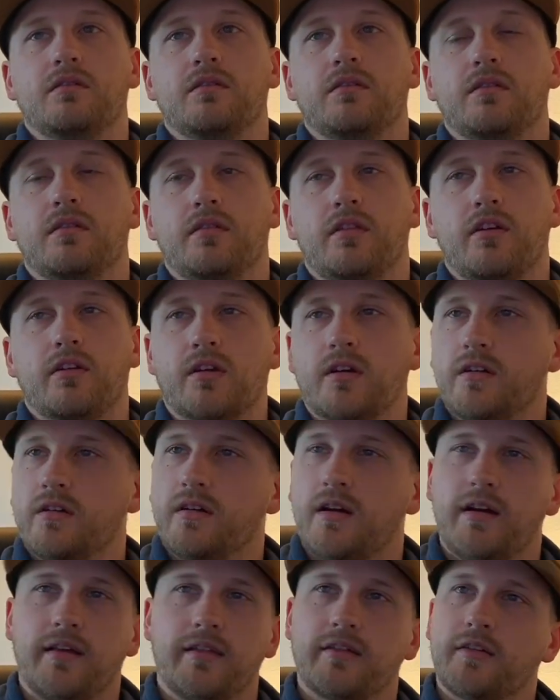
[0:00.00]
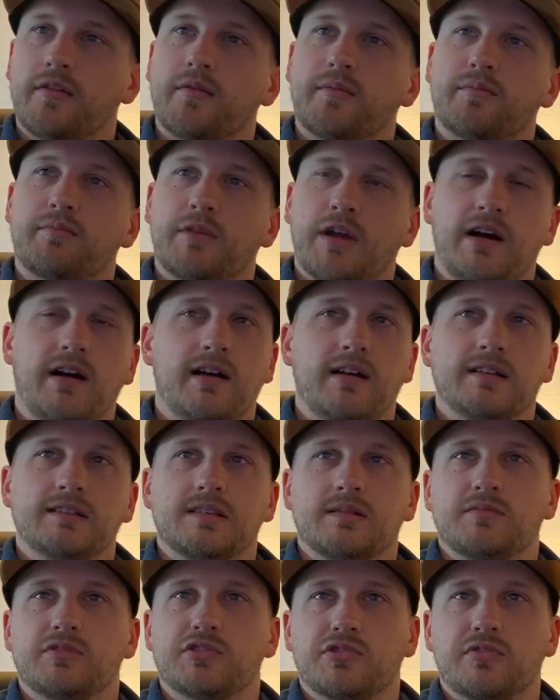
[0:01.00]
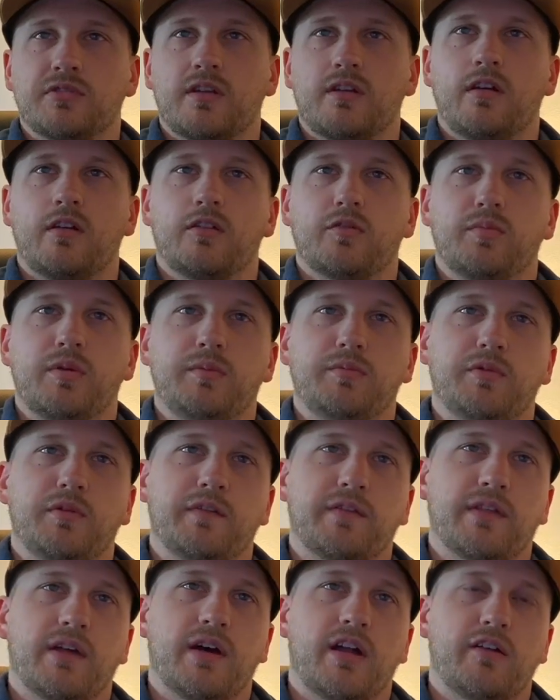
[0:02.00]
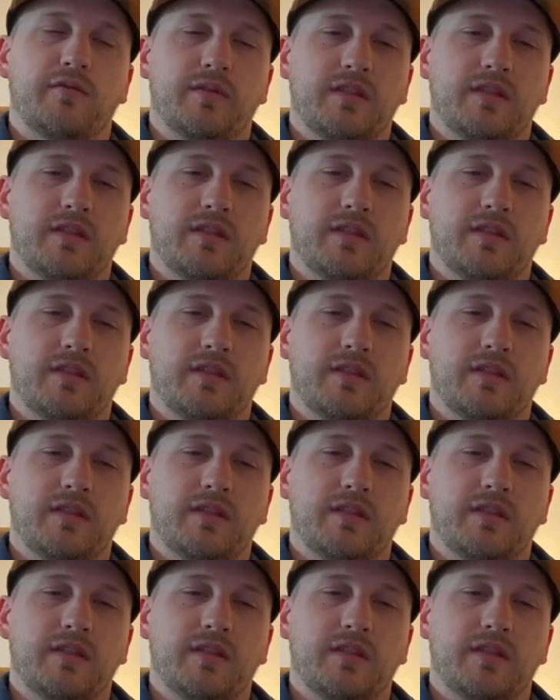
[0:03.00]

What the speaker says: There are other cons I'm sure that other people have thought of,